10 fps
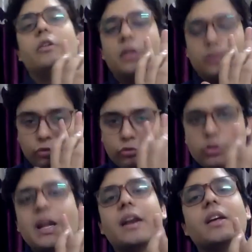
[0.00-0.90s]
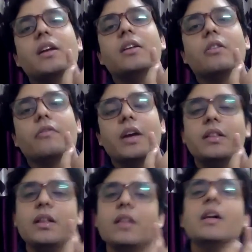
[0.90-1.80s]
those categories of
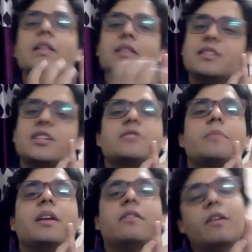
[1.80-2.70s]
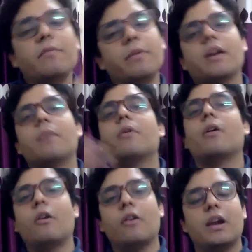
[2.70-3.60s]
cases the judgments will become
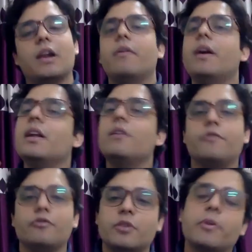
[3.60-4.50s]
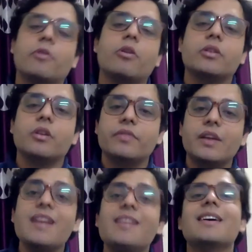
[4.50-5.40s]
relevant in future because of their